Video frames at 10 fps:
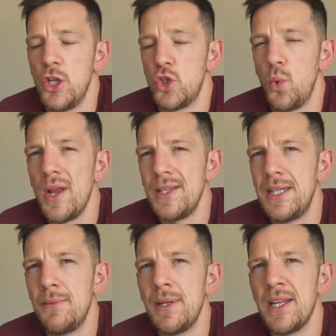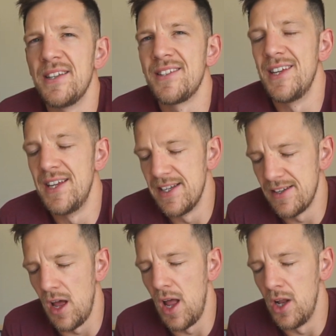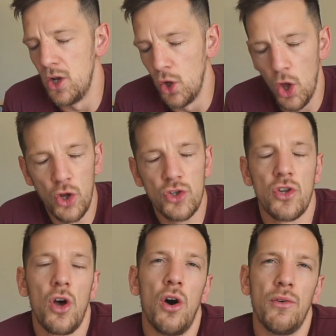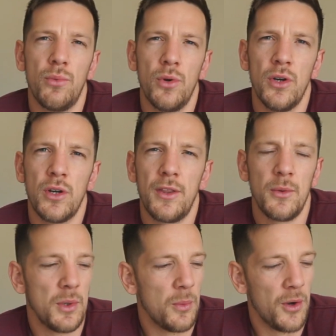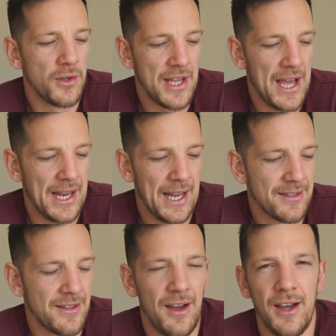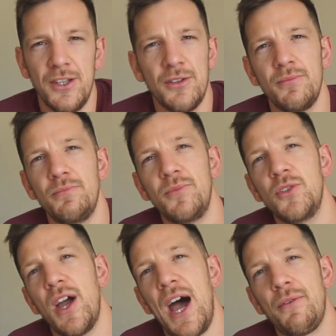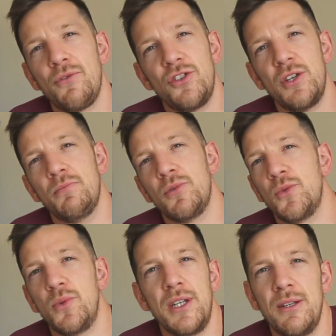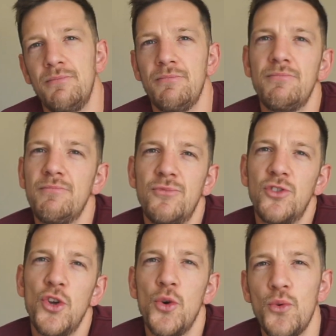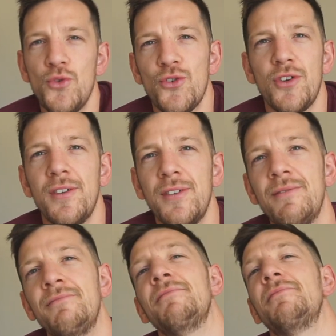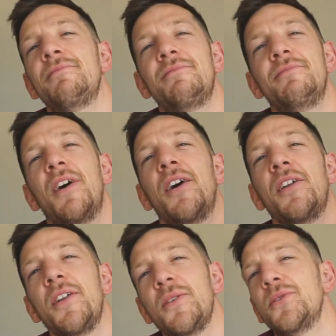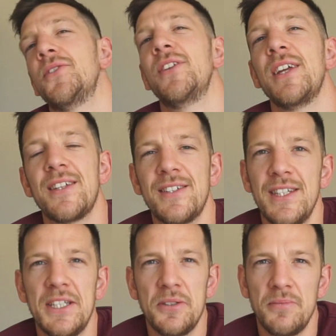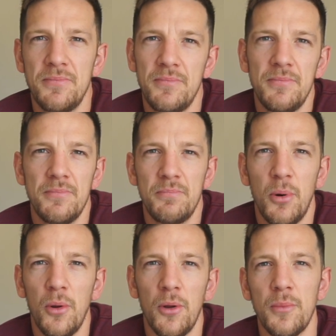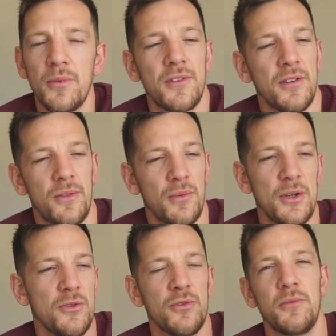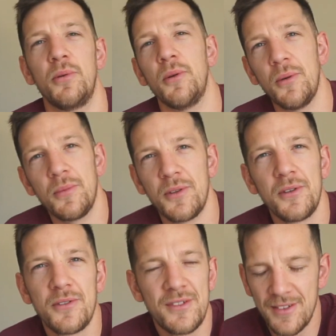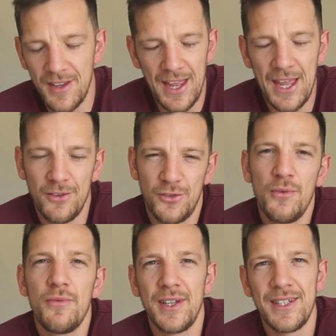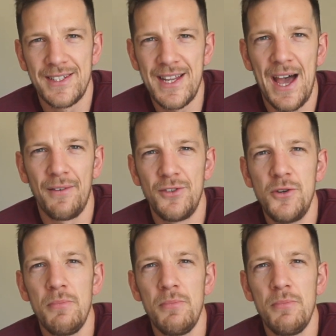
20 minutes is a lot of work. I think we worked it out last night. You're averaging between 200 and, I don't know, 60 pull-ups to 300 pull-ups. something daft. You